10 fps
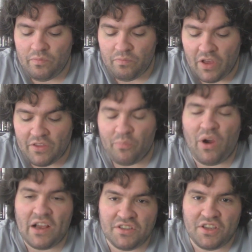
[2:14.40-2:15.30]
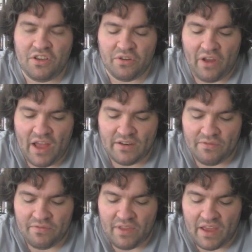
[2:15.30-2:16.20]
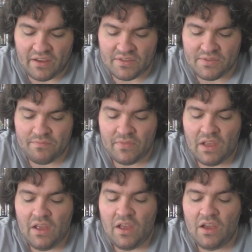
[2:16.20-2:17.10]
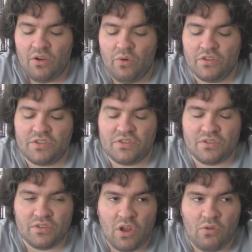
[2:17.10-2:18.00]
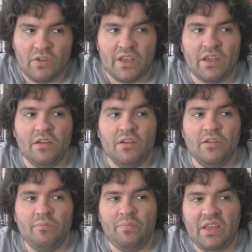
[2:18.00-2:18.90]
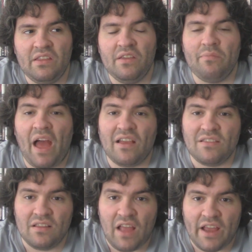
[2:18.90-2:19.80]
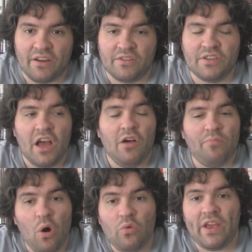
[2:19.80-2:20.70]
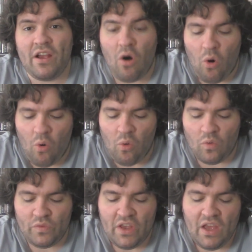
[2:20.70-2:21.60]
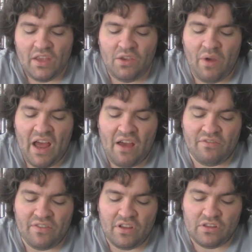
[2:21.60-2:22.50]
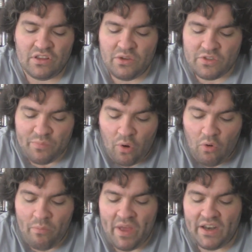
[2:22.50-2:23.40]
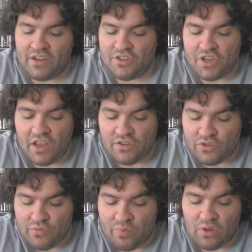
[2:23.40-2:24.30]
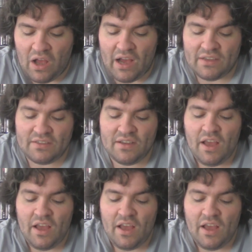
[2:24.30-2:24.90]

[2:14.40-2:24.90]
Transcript: prosecutor end of things, who are slowly peeling back the layers, poking holes. You have Lewis Pullman and Jay Duplass